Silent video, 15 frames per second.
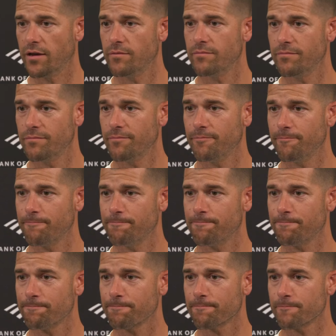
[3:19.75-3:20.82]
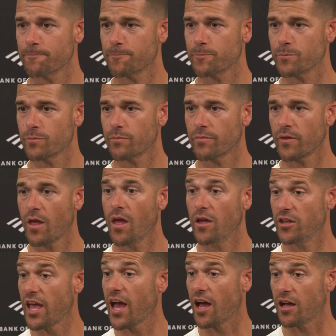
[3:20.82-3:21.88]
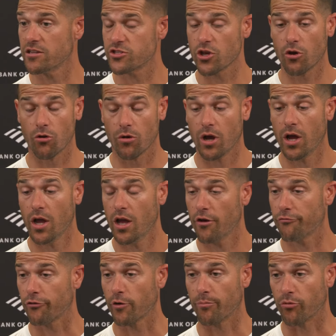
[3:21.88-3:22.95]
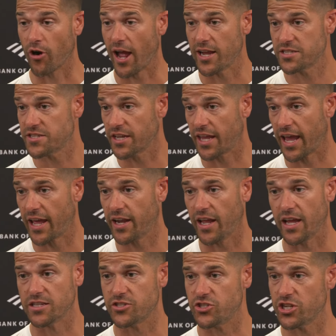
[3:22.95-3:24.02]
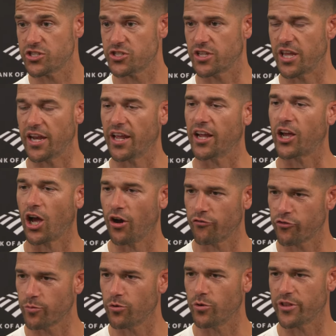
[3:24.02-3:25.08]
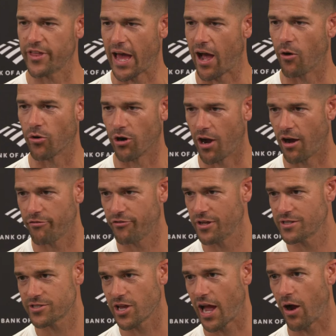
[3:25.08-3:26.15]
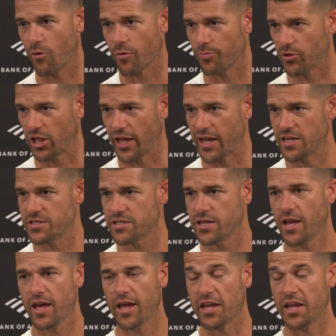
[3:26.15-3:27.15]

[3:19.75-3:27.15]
they look like they matched yeah, so for Bryce, again, it's just getting comfortable with our offense, our plays.